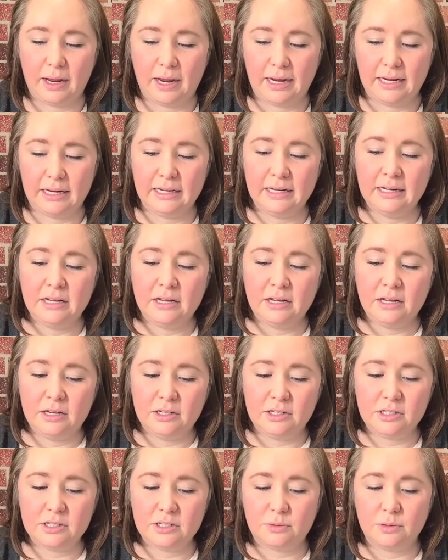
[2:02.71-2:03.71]
by
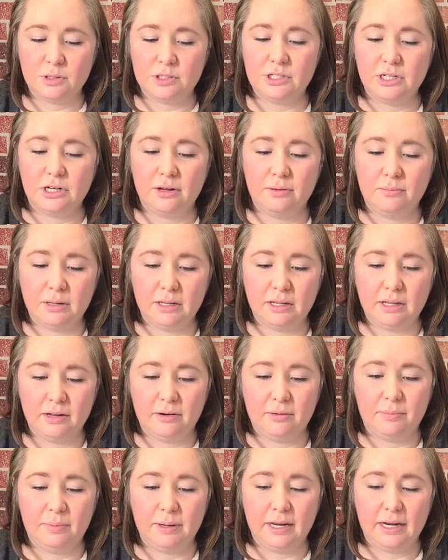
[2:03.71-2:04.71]
just squishing them a
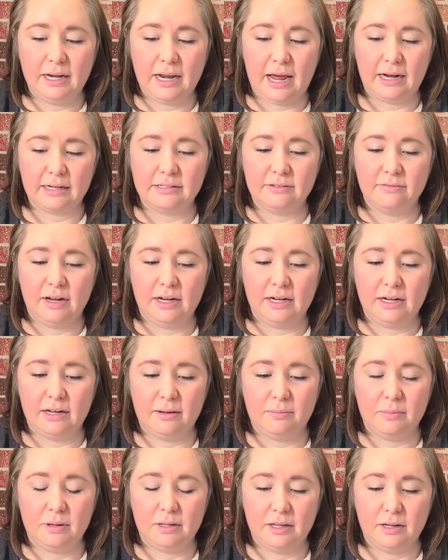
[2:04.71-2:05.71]
little bit, activating
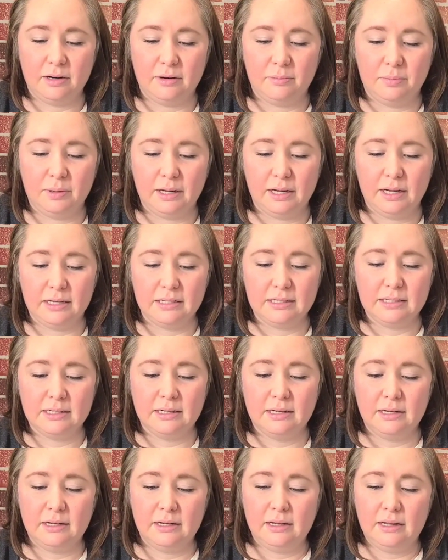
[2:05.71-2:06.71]
them a little bit,
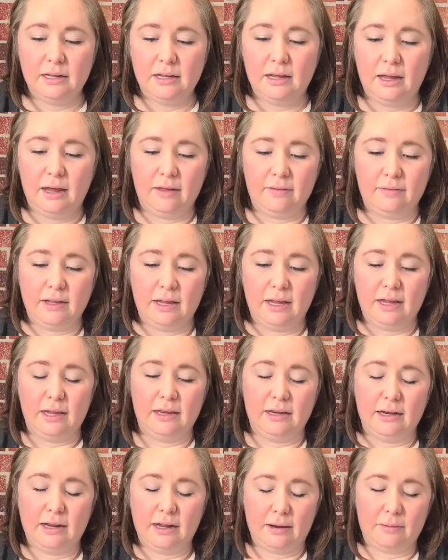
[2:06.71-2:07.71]
and
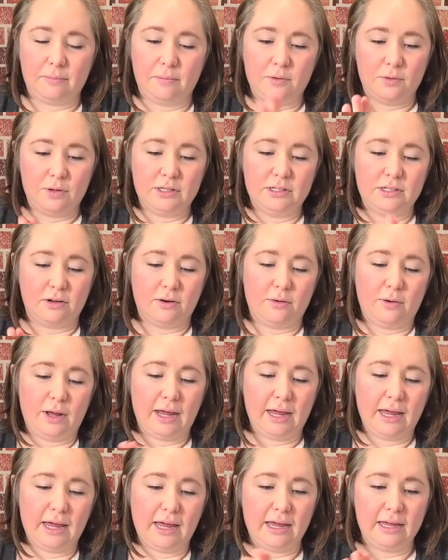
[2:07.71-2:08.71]
then I'm going to go
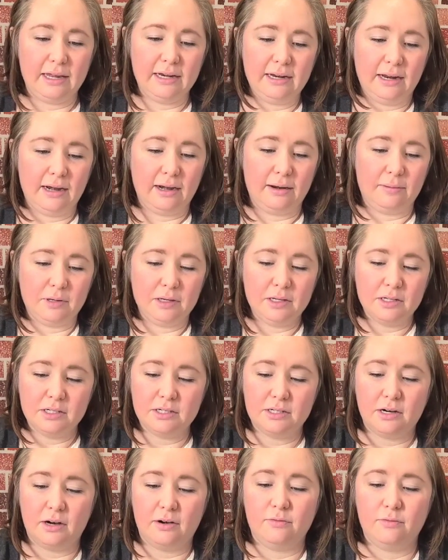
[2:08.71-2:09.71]
ahead and I'm going to
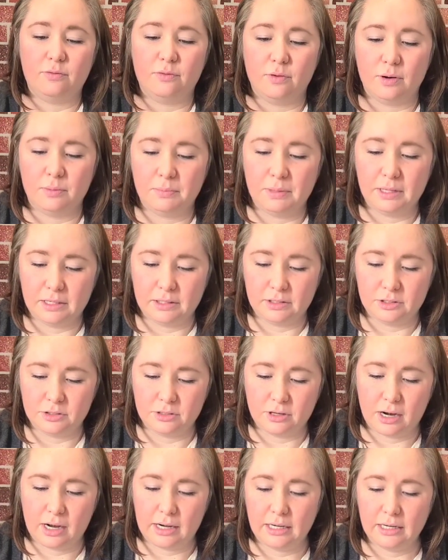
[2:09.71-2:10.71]
start forming
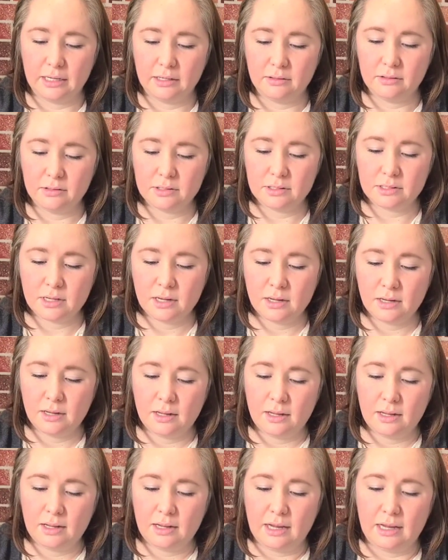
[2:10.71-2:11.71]
triangles.
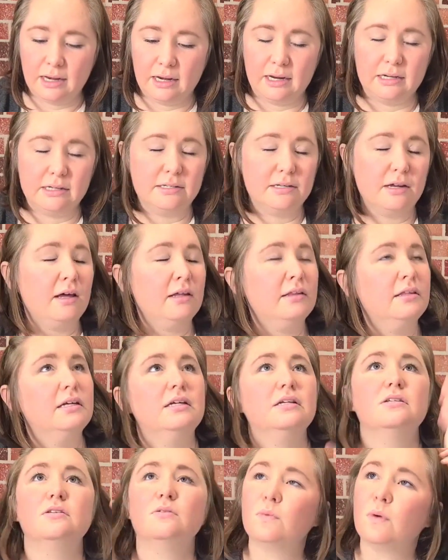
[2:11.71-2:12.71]
And I saw these